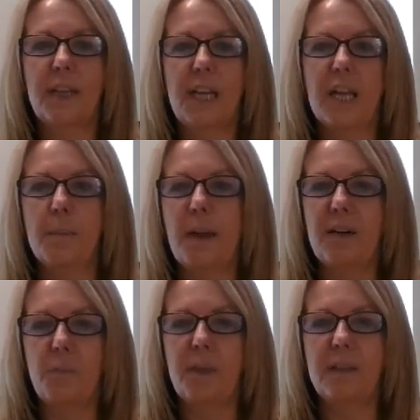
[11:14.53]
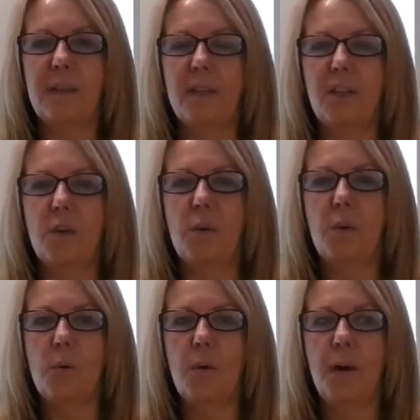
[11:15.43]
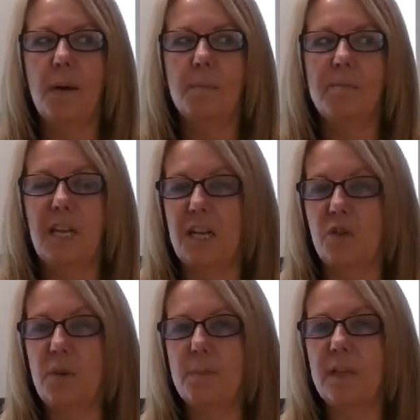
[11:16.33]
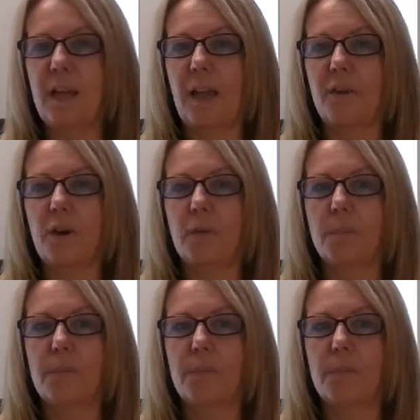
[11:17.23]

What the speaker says: It might have been that you take a trip together